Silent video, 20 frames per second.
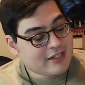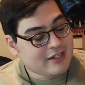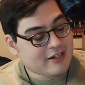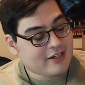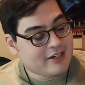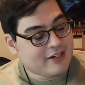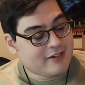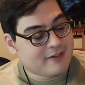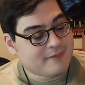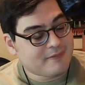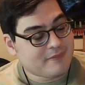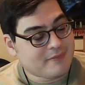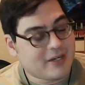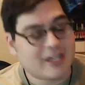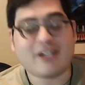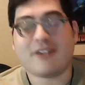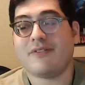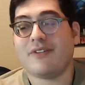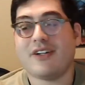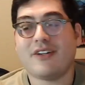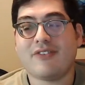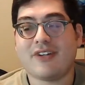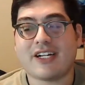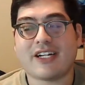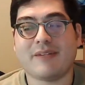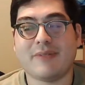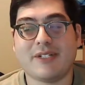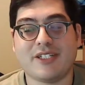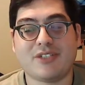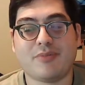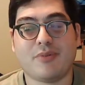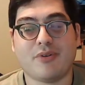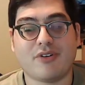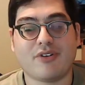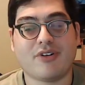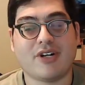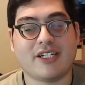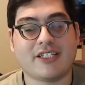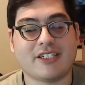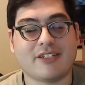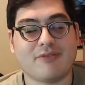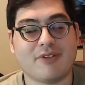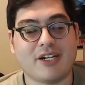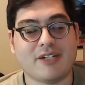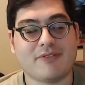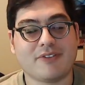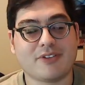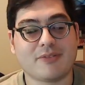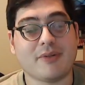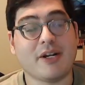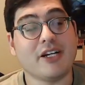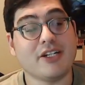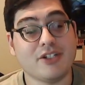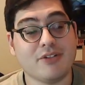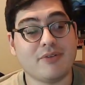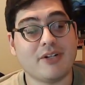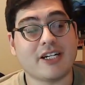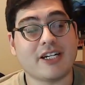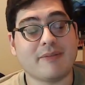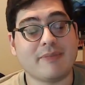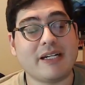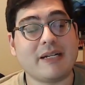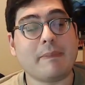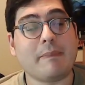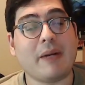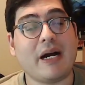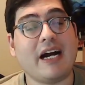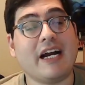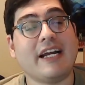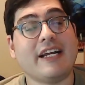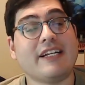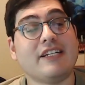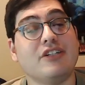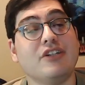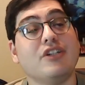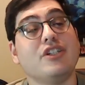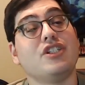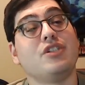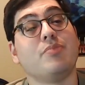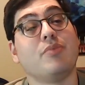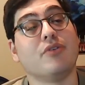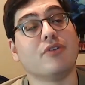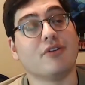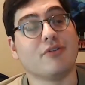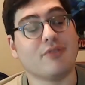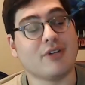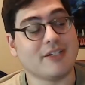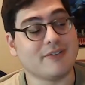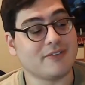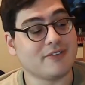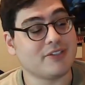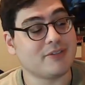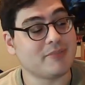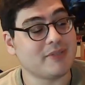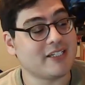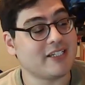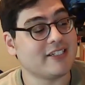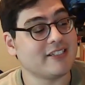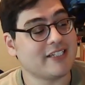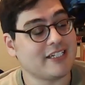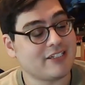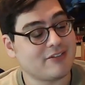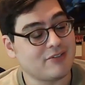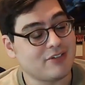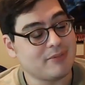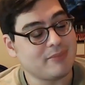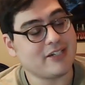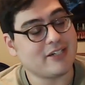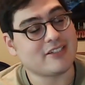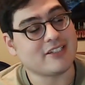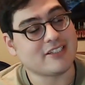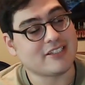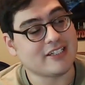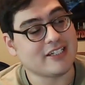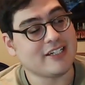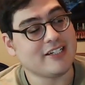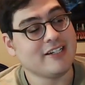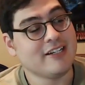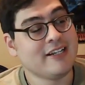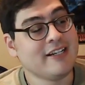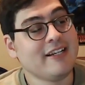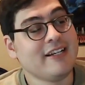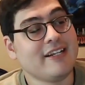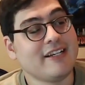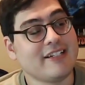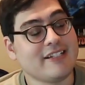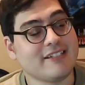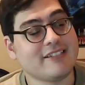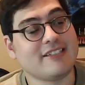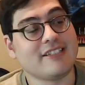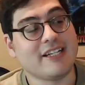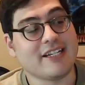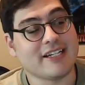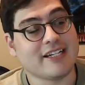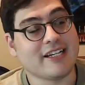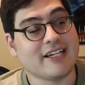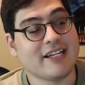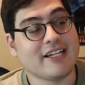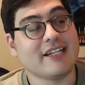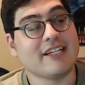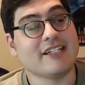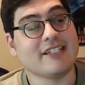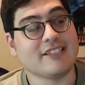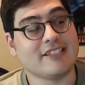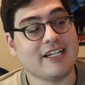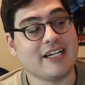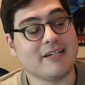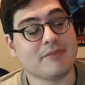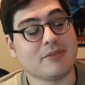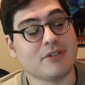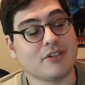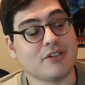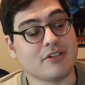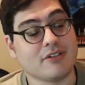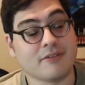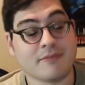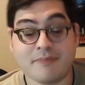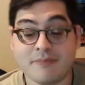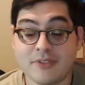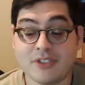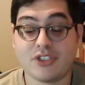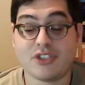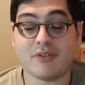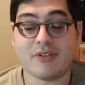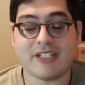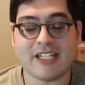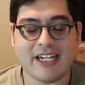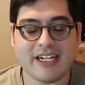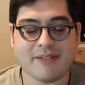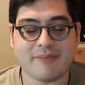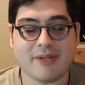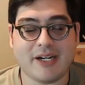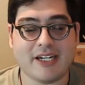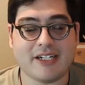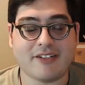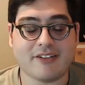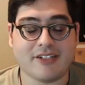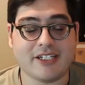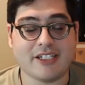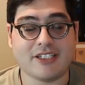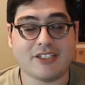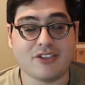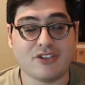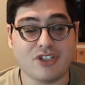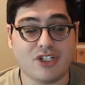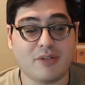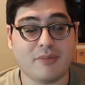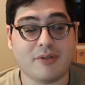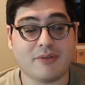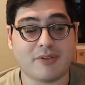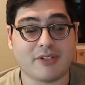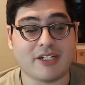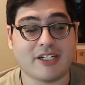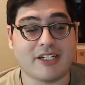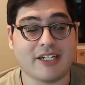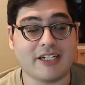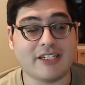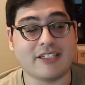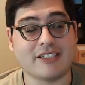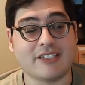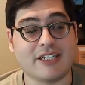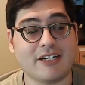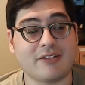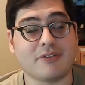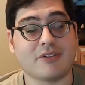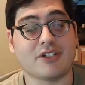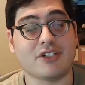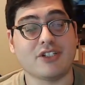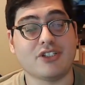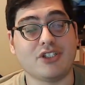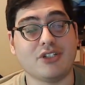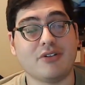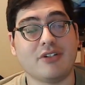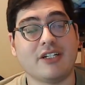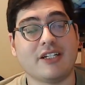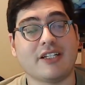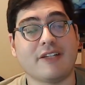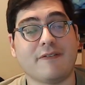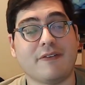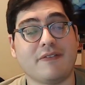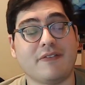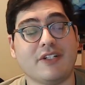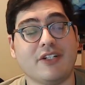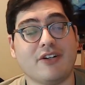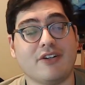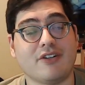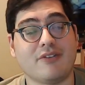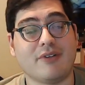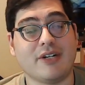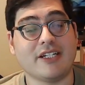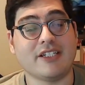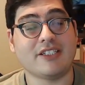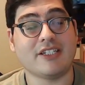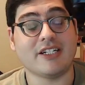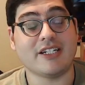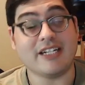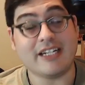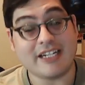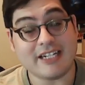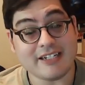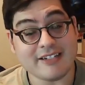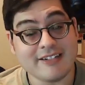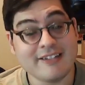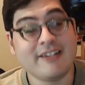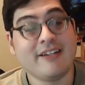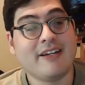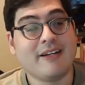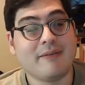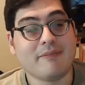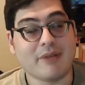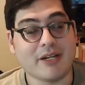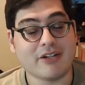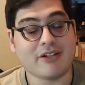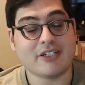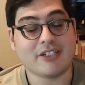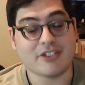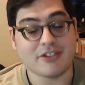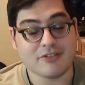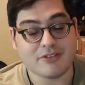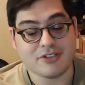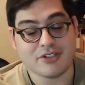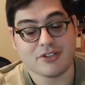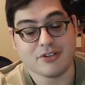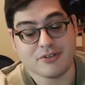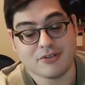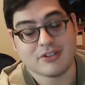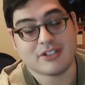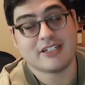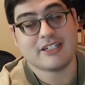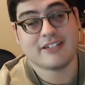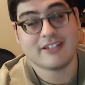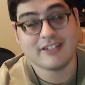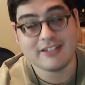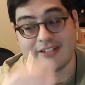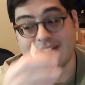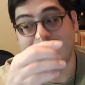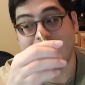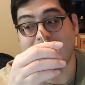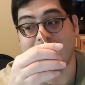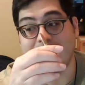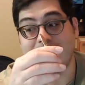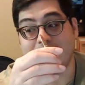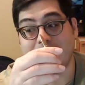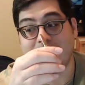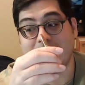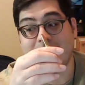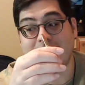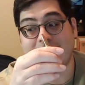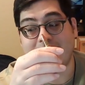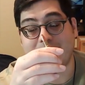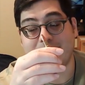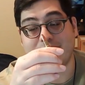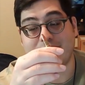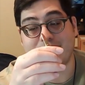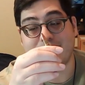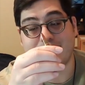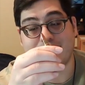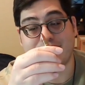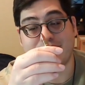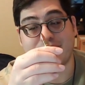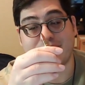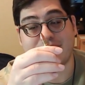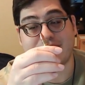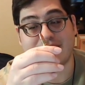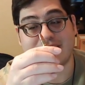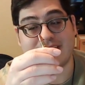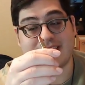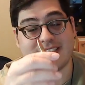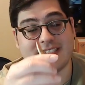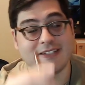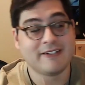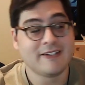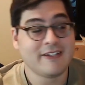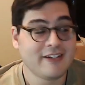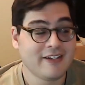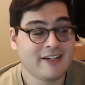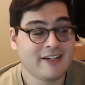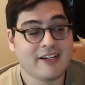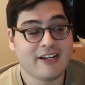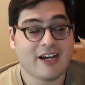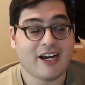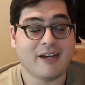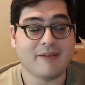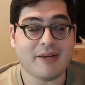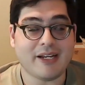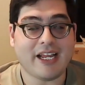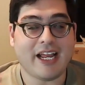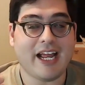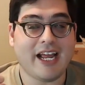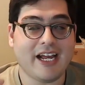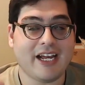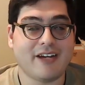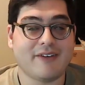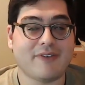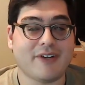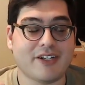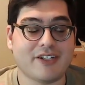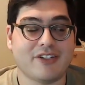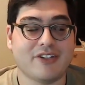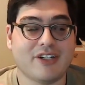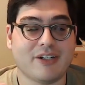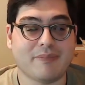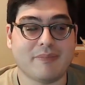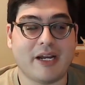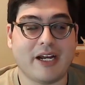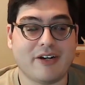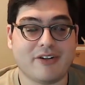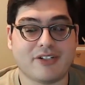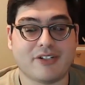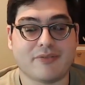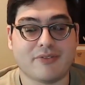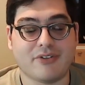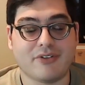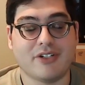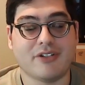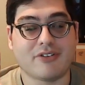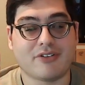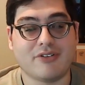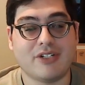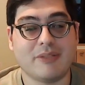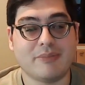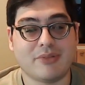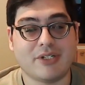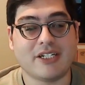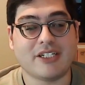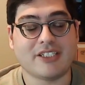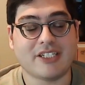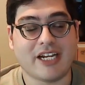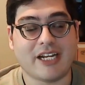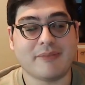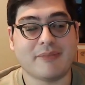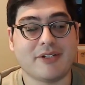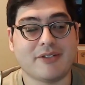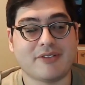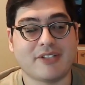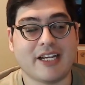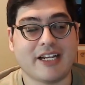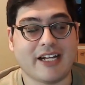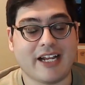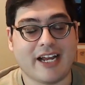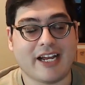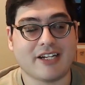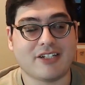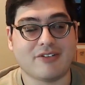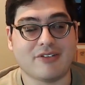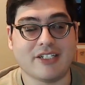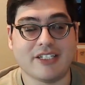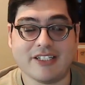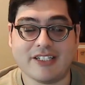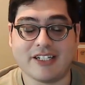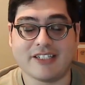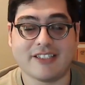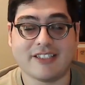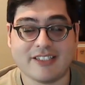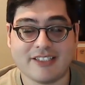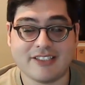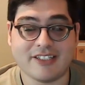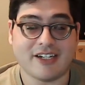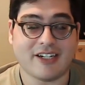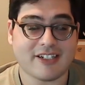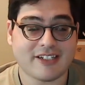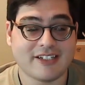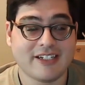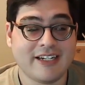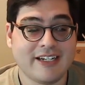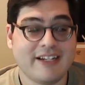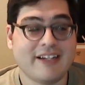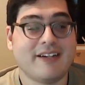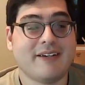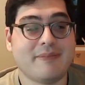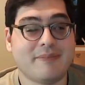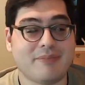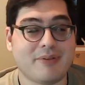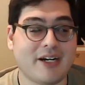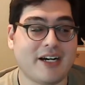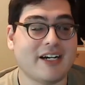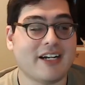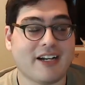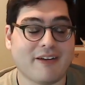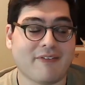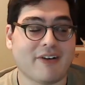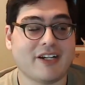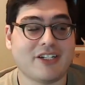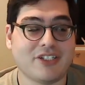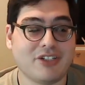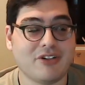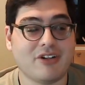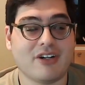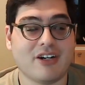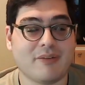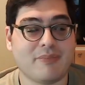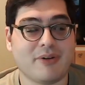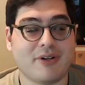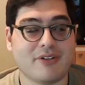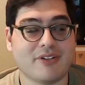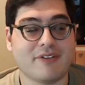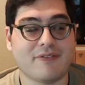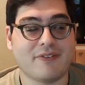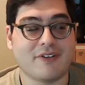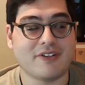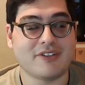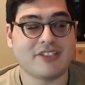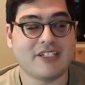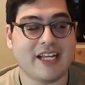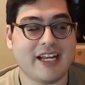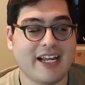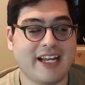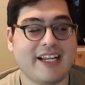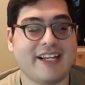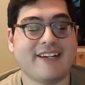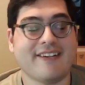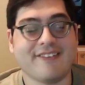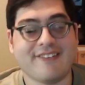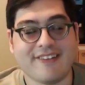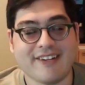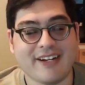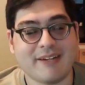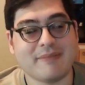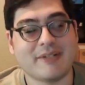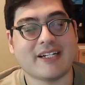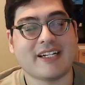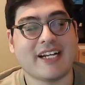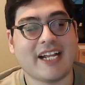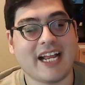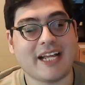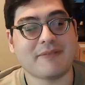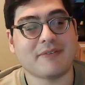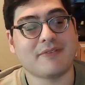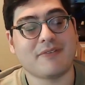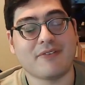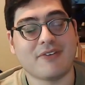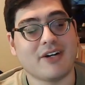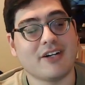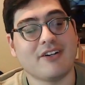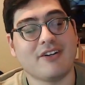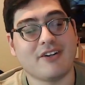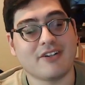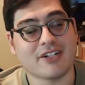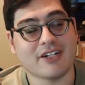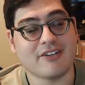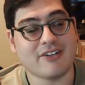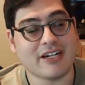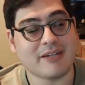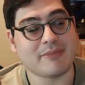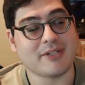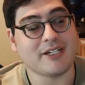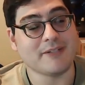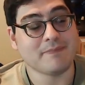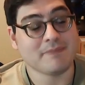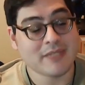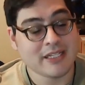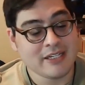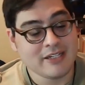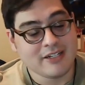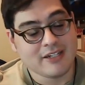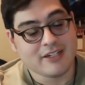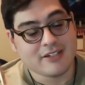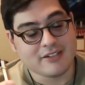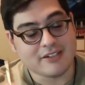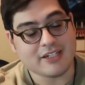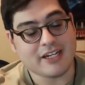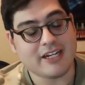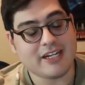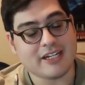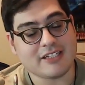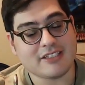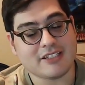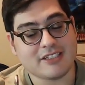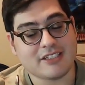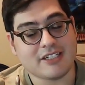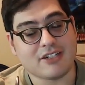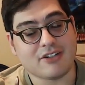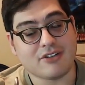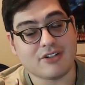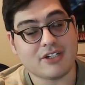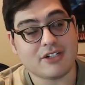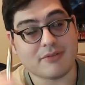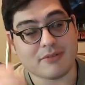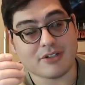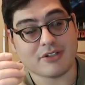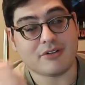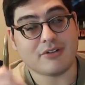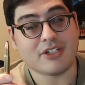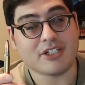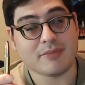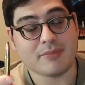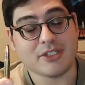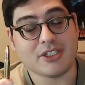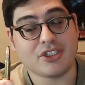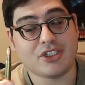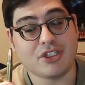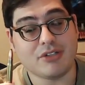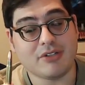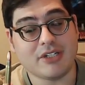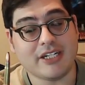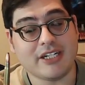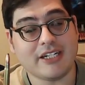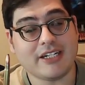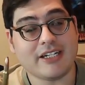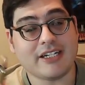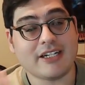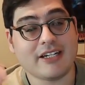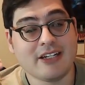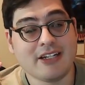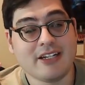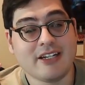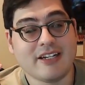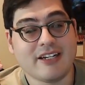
I don't really recommend sporterizing rifles, but I do recommend buying good sporter rifles, because as we're about to see, this thing is damn good. So with that in mind, ladies and gentlemen, we're going to take this out. We're going to shoot it at the 50-yard range yet again, mainly due to limited ammo sources. I may have a good amount of 303 British ammo that actually doesn't suck, but if I shoot it up all the first day, well, I'm not going to have it for very long now, am I? Today, as I said earlier, we're going to be shooting